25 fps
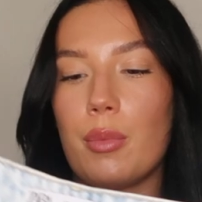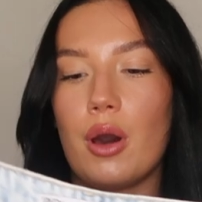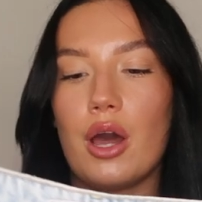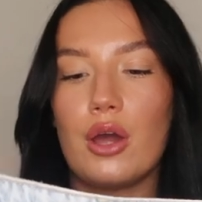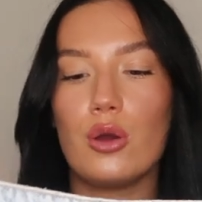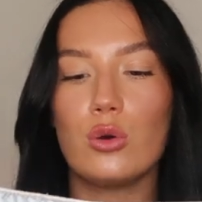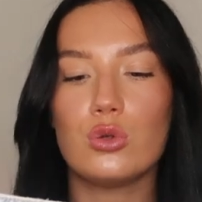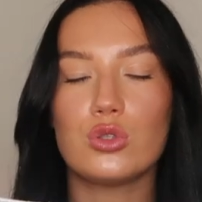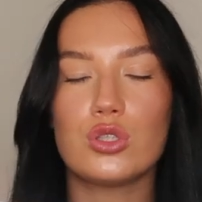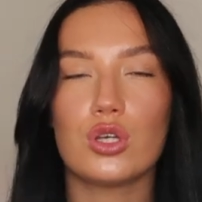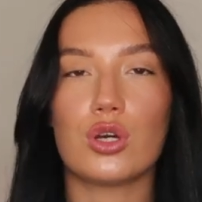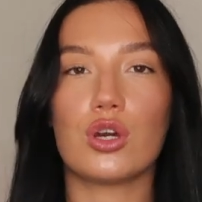But I
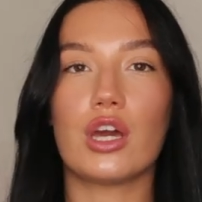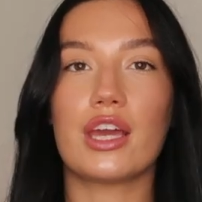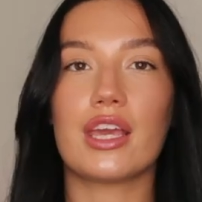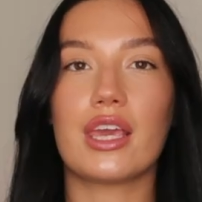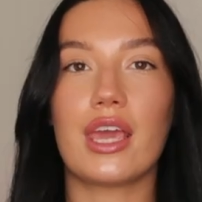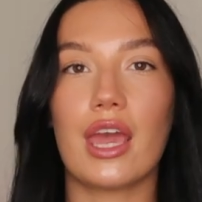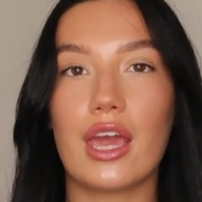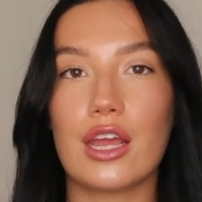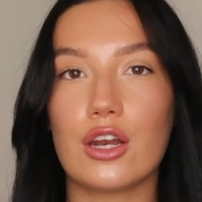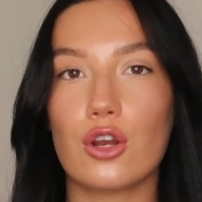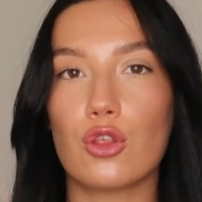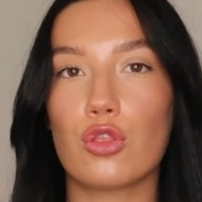also,
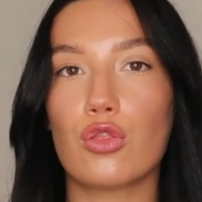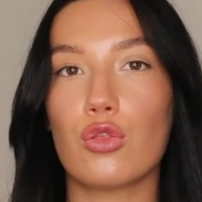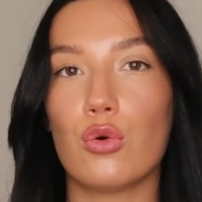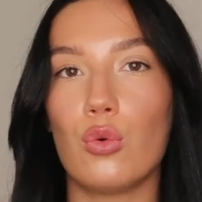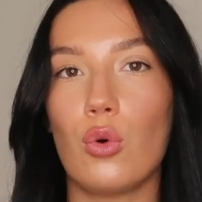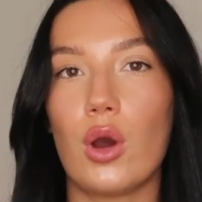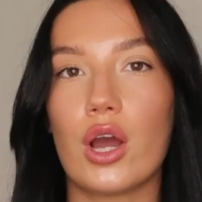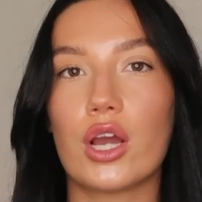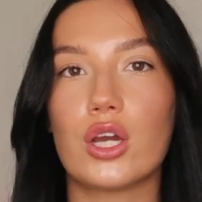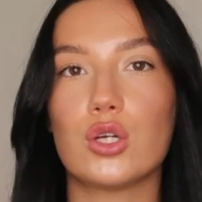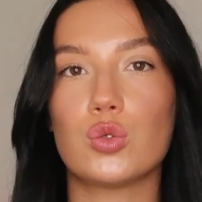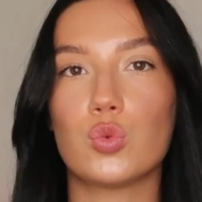again, thought
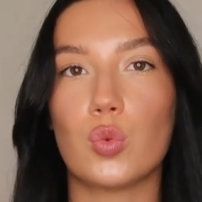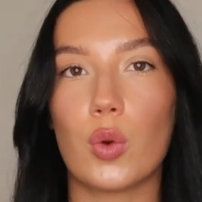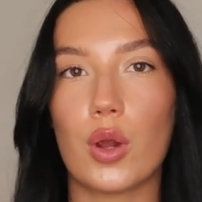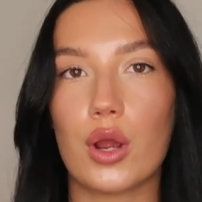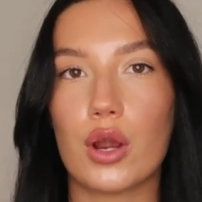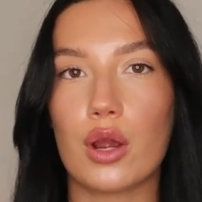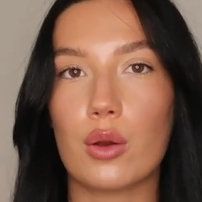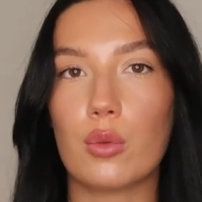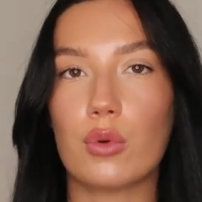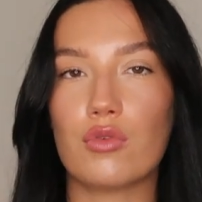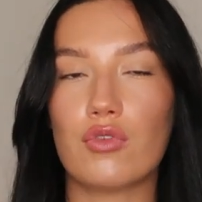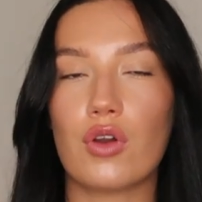I could
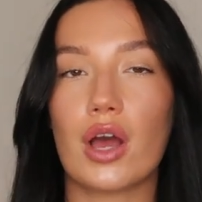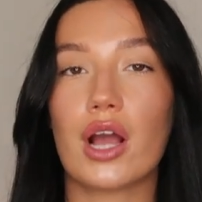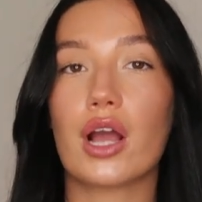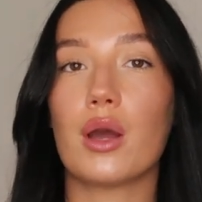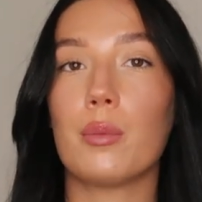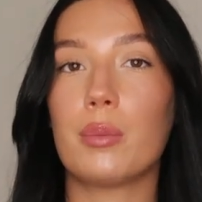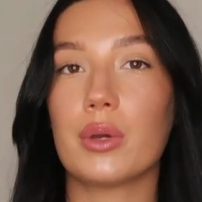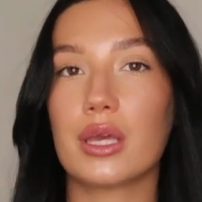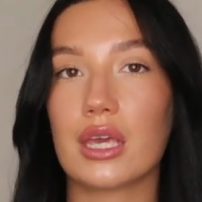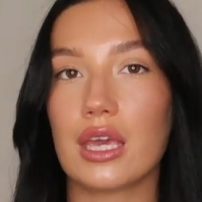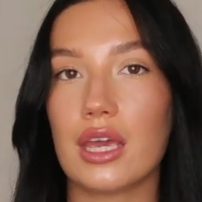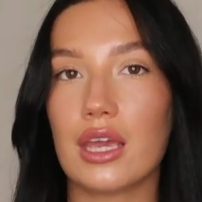wear it with like a
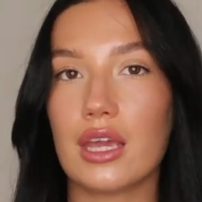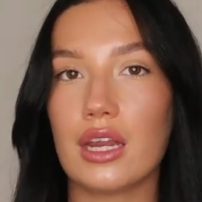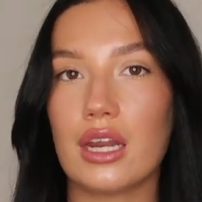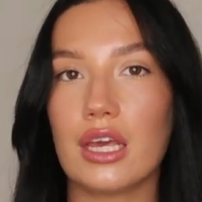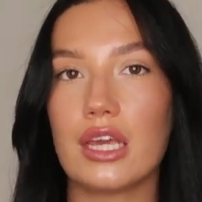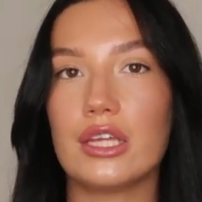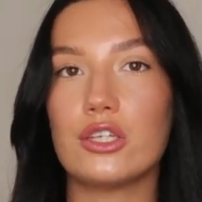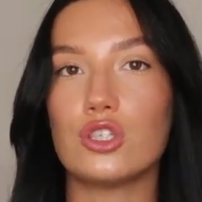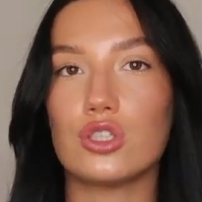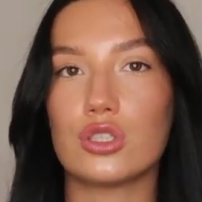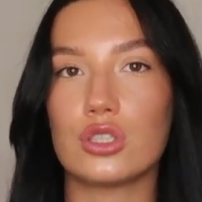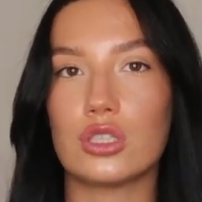
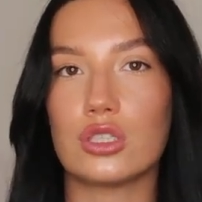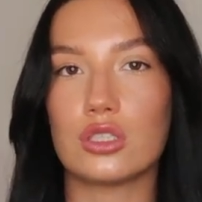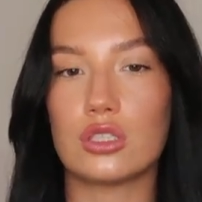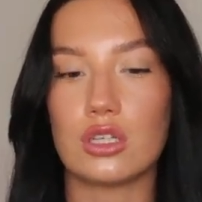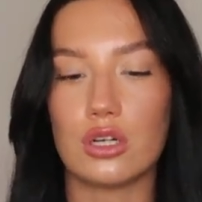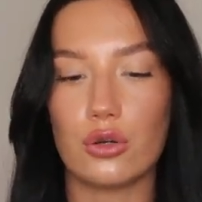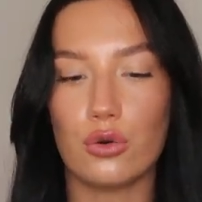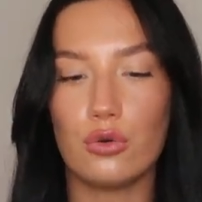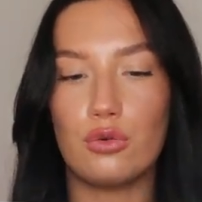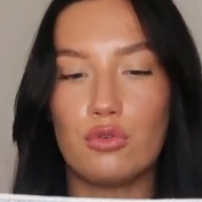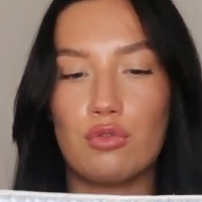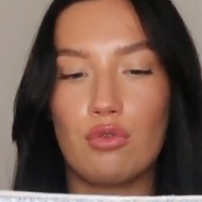bikini just as a
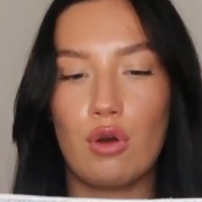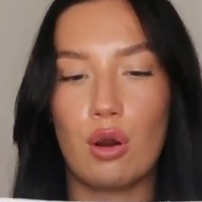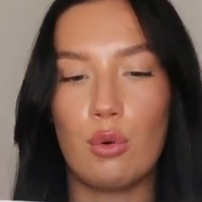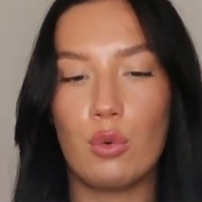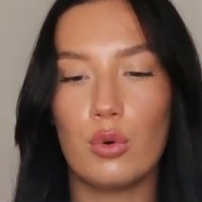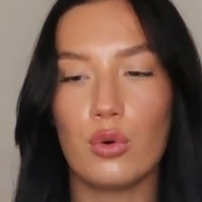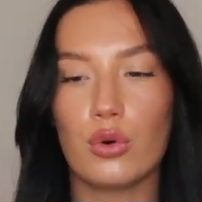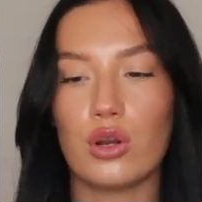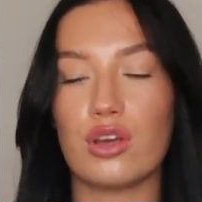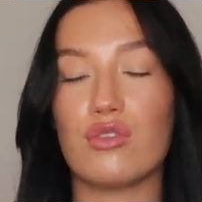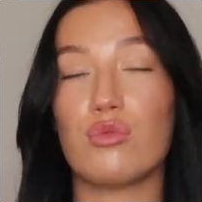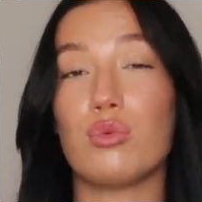little throw
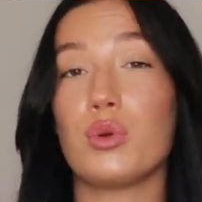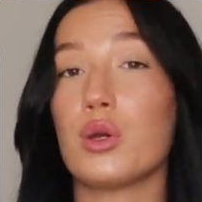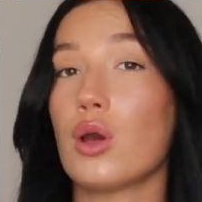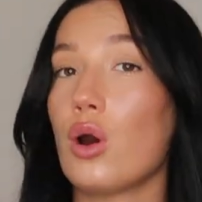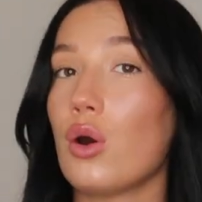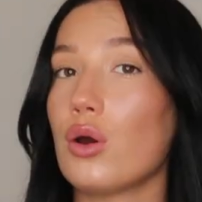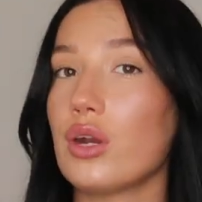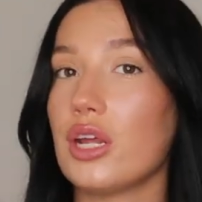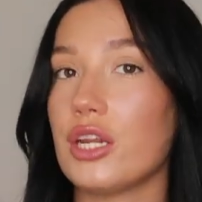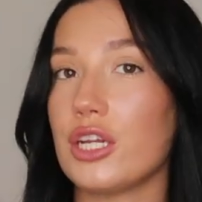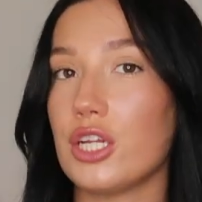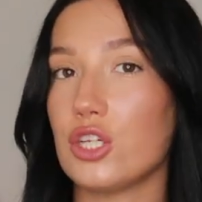on if we go
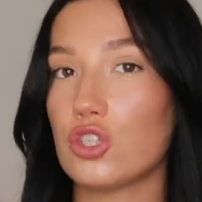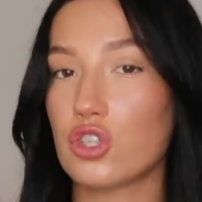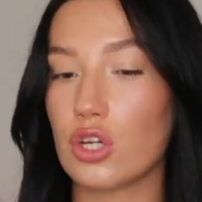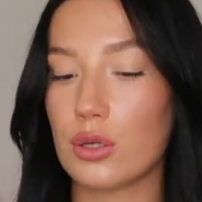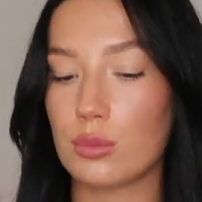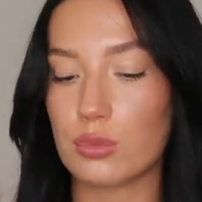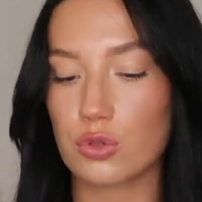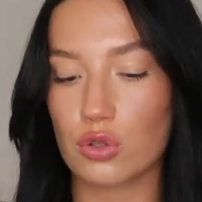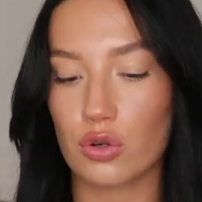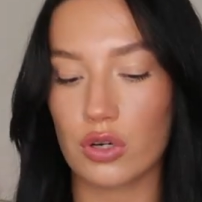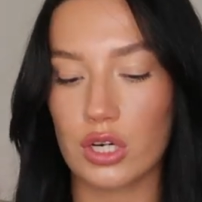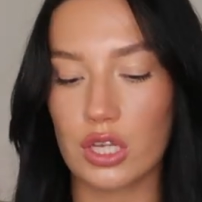on any
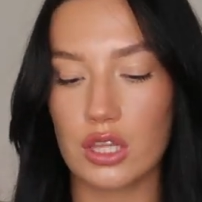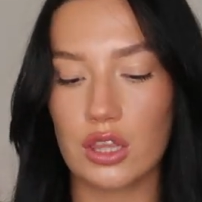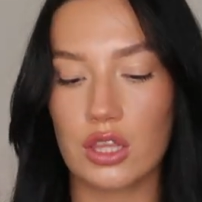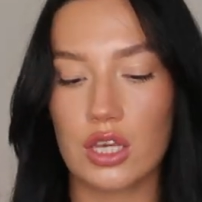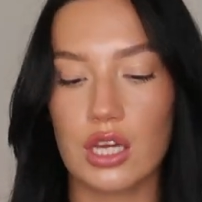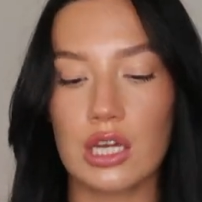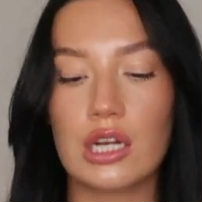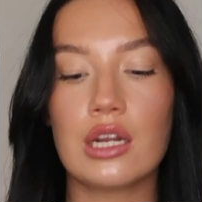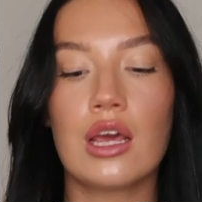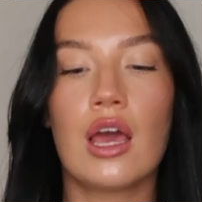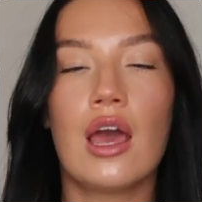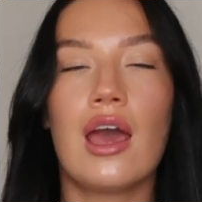trips or
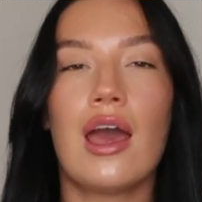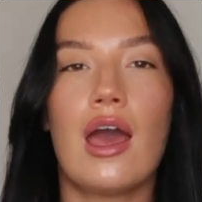anything.